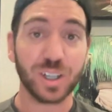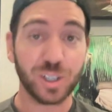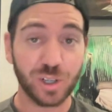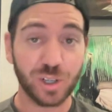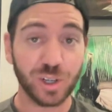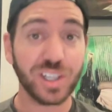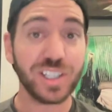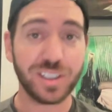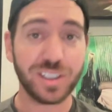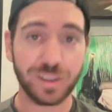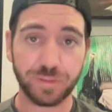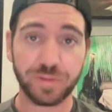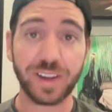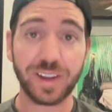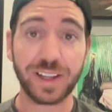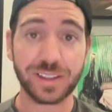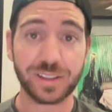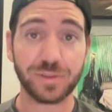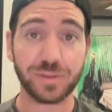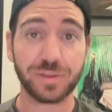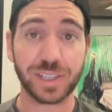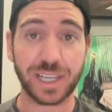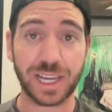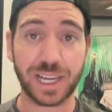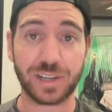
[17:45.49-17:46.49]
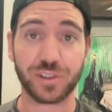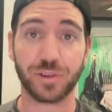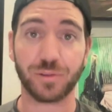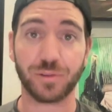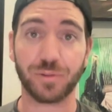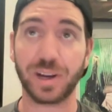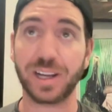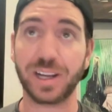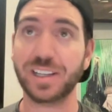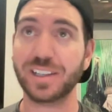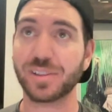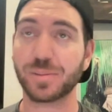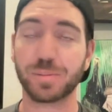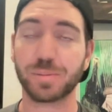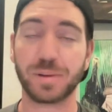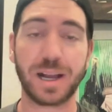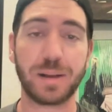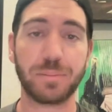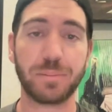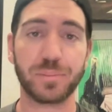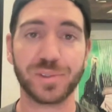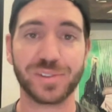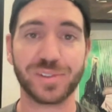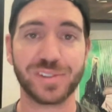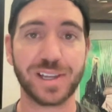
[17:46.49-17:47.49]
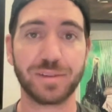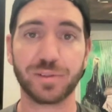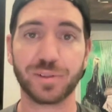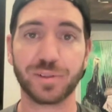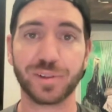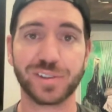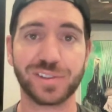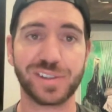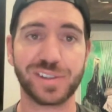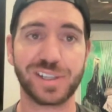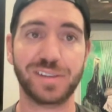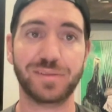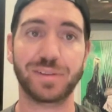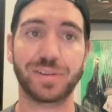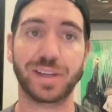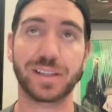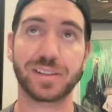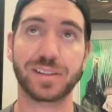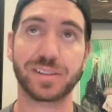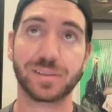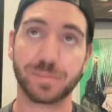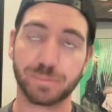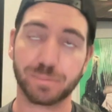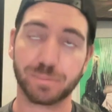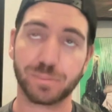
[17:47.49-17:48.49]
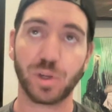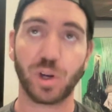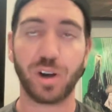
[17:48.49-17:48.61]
Good defensive catcher, right? His problem was never his defense.